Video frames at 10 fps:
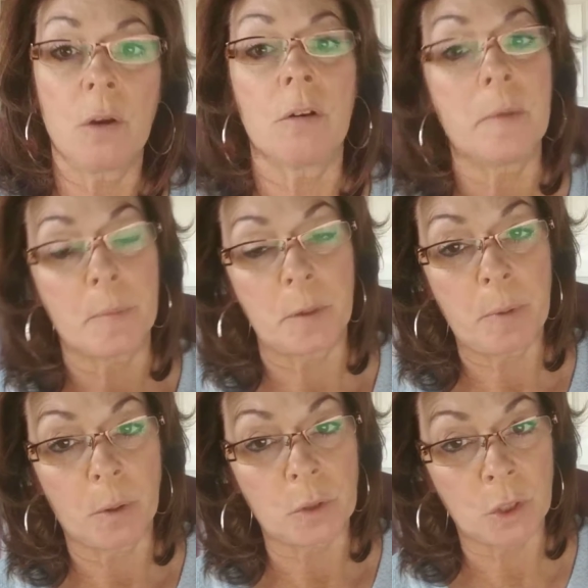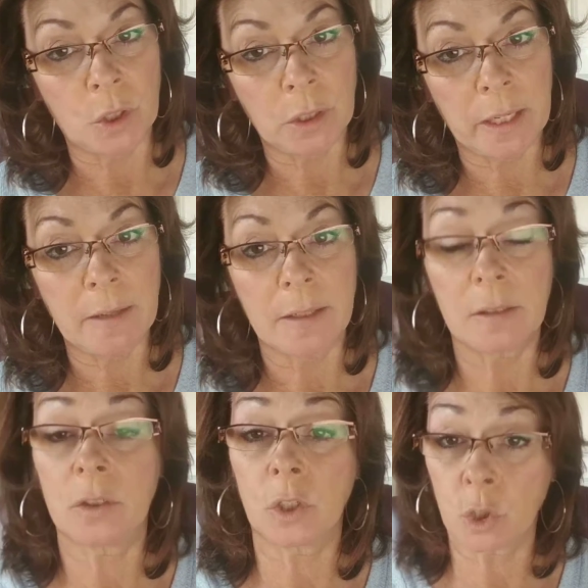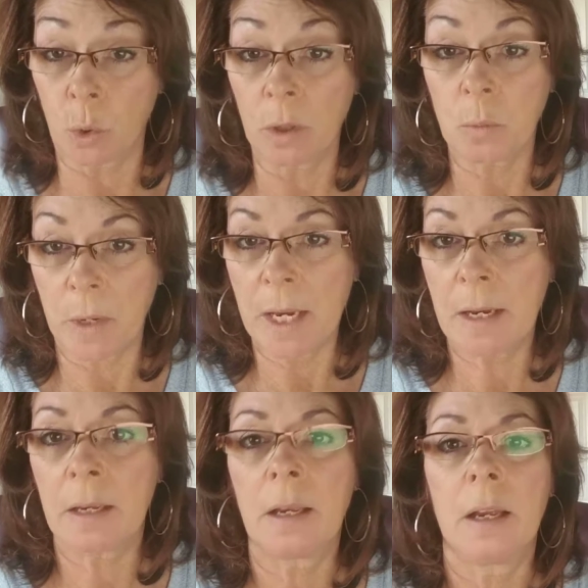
Remember to post early. This is a short week.